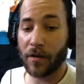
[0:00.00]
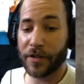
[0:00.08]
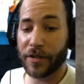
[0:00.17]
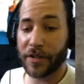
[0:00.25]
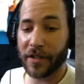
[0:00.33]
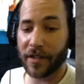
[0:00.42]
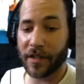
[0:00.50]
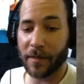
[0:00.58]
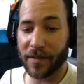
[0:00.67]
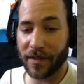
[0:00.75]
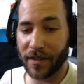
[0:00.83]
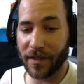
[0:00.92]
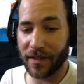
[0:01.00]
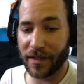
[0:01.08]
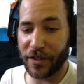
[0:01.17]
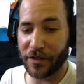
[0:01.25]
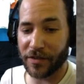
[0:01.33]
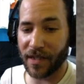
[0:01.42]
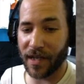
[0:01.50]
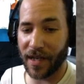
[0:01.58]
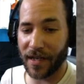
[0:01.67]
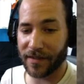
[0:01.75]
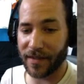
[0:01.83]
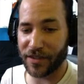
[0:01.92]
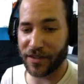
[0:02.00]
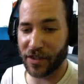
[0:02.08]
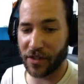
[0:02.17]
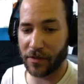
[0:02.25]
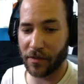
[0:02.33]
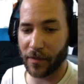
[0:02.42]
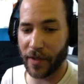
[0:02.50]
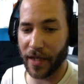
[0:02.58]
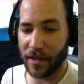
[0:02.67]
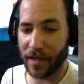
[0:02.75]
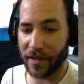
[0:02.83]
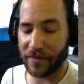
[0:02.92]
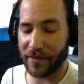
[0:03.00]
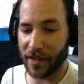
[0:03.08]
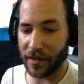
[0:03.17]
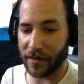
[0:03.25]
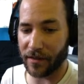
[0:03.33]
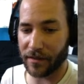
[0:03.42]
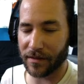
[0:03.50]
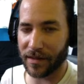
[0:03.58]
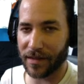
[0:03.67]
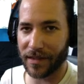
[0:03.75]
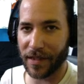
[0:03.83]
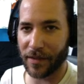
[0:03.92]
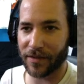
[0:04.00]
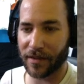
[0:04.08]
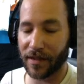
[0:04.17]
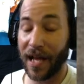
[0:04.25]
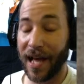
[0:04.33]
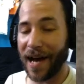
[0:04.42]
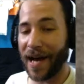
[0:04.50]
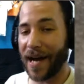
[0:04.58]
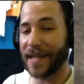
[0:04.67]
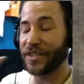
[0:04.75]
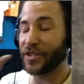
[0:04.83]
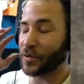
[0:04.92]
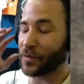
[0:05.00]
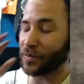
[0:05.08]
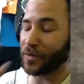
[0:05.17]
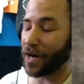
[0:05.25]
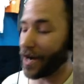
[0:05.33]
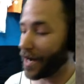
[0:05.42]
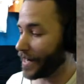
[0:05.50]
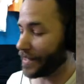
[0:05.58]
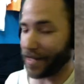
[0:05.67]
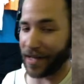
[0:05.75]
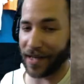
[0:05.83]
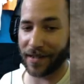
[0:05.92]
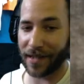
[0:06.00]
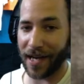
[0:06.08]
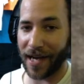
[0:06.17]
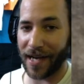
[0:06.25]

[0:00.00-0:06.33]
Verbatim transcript: you're going to come to the, the Houston ISS show? We had a lot of fun. that was I tried. I I